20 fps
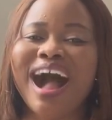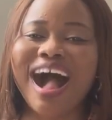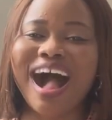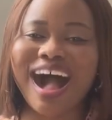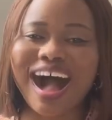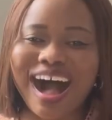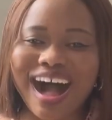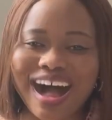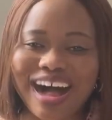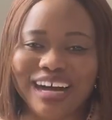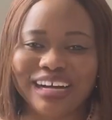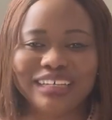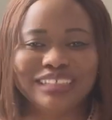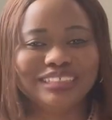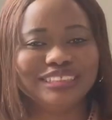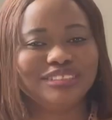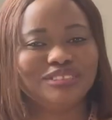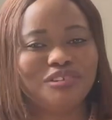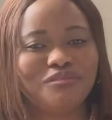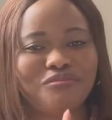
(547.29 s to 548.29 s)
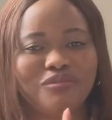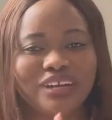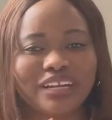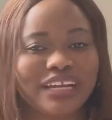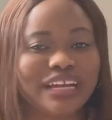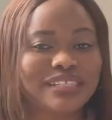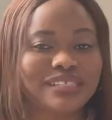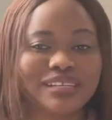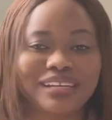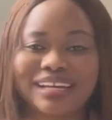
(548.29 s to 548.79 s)
And don't
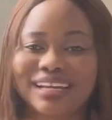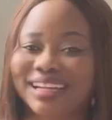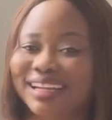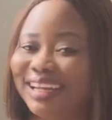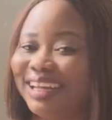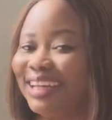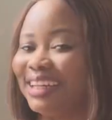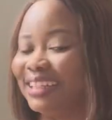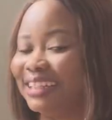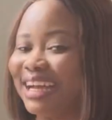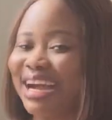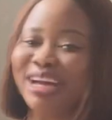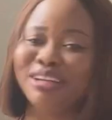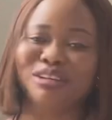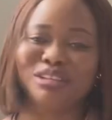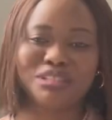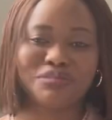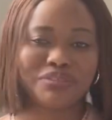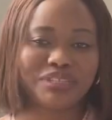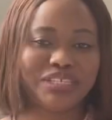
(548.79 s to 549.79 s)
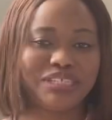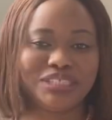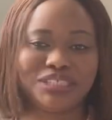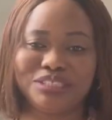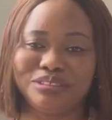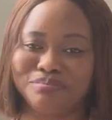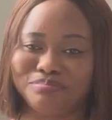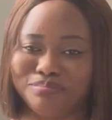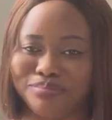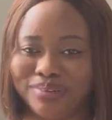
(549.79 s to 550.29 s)
forget to click that
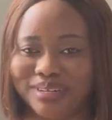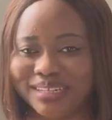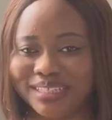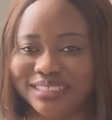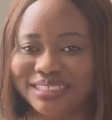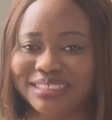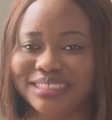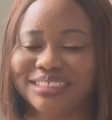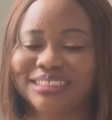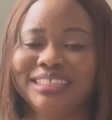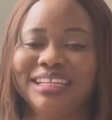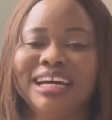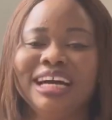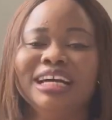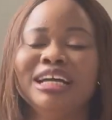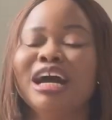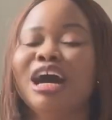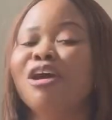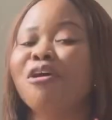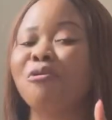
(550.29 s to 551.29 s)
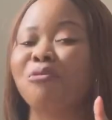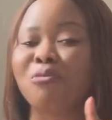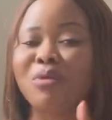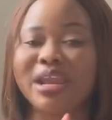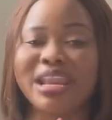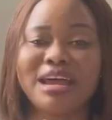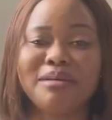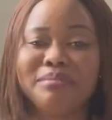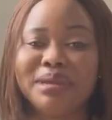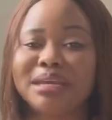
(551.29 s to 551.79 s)
notification button so that
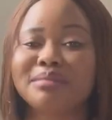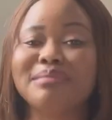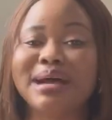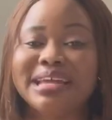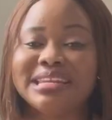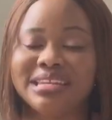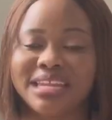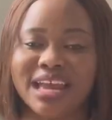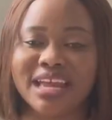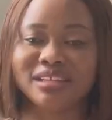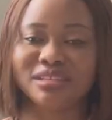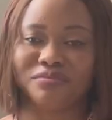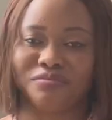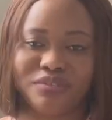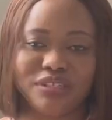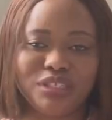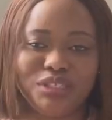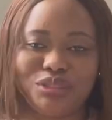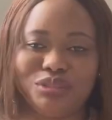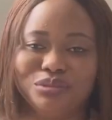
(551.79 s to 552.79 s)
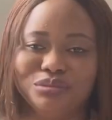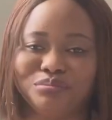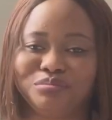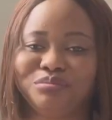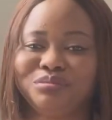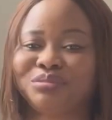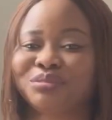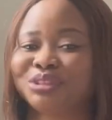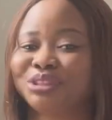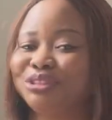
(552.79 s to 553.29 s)
when I make my next video,
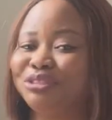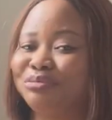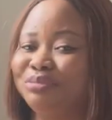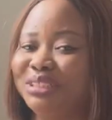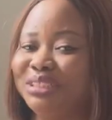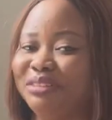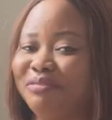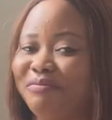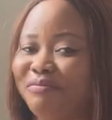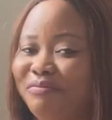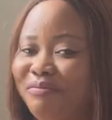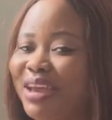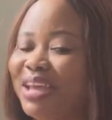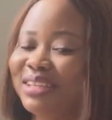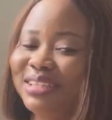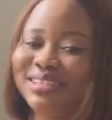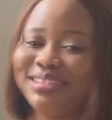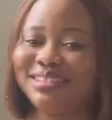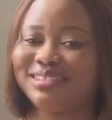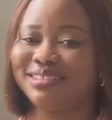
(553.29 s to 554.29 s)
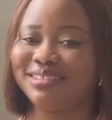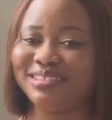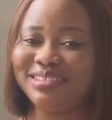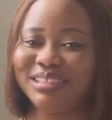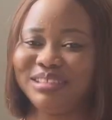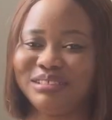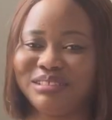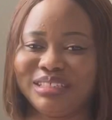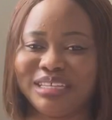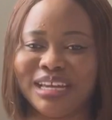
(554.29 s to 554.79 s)
you'll be the first
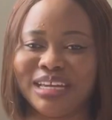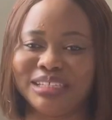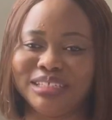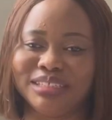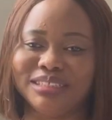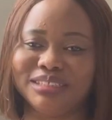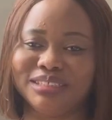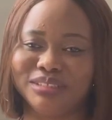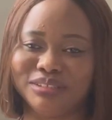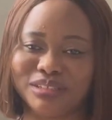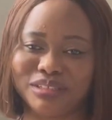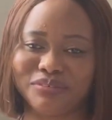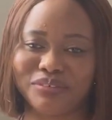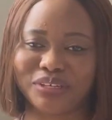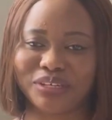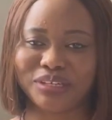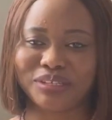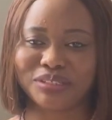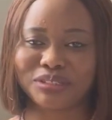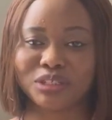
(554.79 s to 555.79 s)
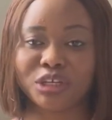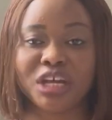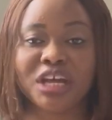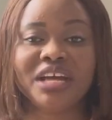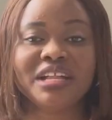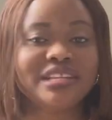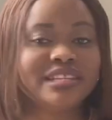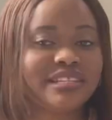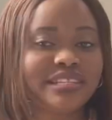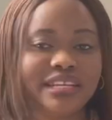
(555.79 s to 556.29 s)
to get the notification.
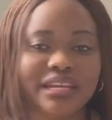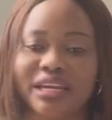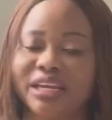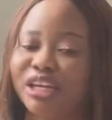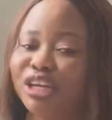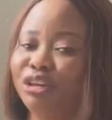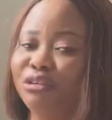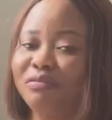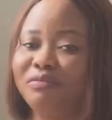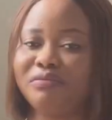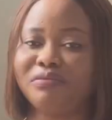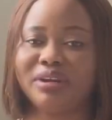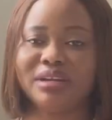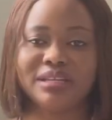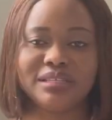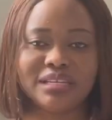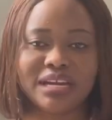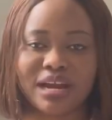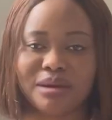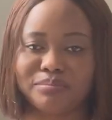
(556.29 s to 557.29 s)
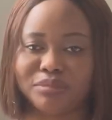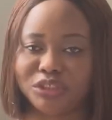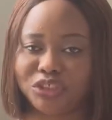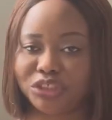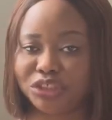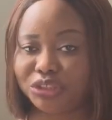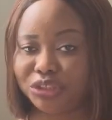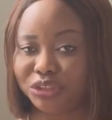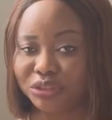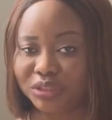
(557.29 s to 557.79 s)
Thank you, friends. I
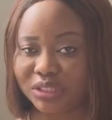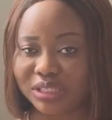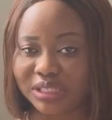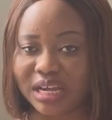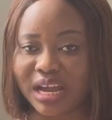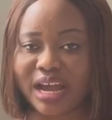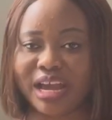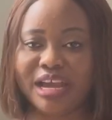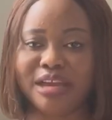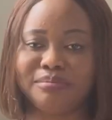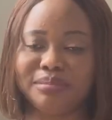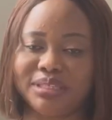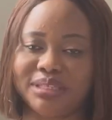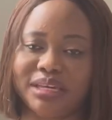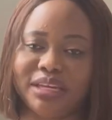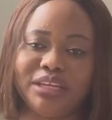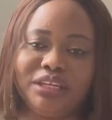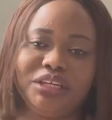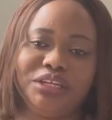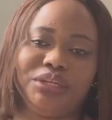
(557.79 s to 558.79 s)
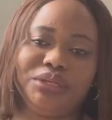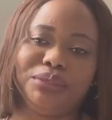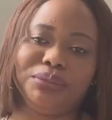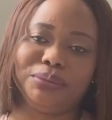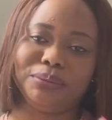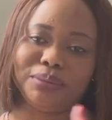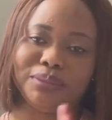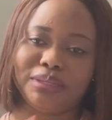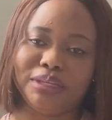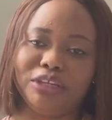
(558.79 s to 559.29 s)
appreciate your time. Thank
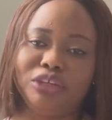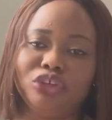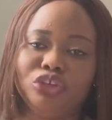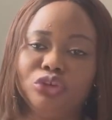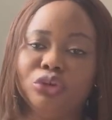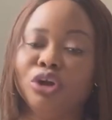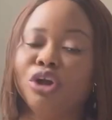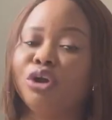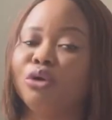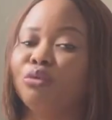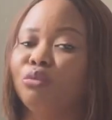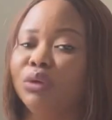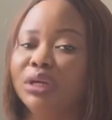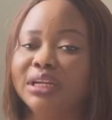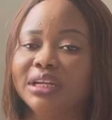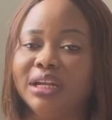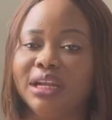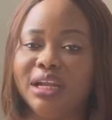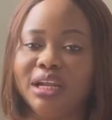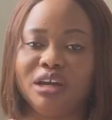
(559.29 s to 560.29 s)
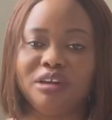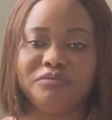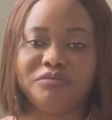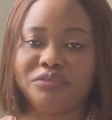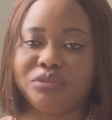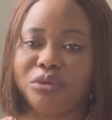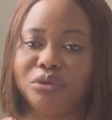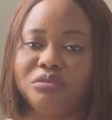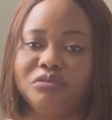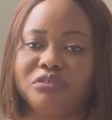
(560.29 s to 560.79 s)
you. Thank you. We
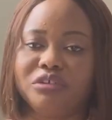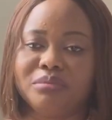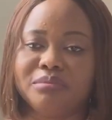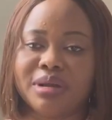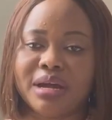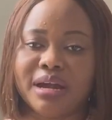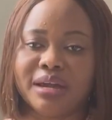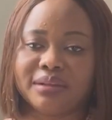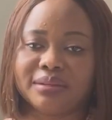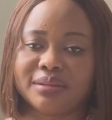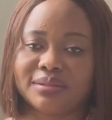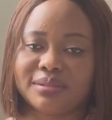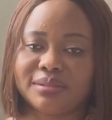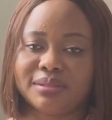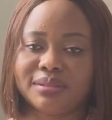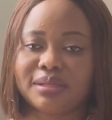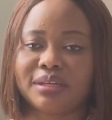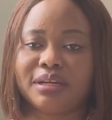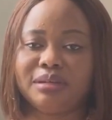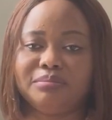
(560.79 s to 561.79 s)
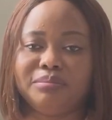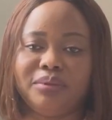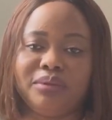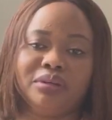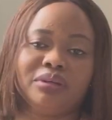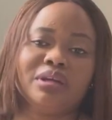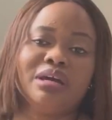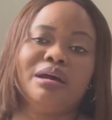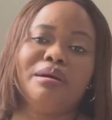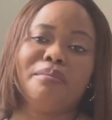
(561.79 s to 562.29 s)
love you from Agnesiska's
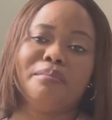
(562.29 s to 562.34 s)
blog.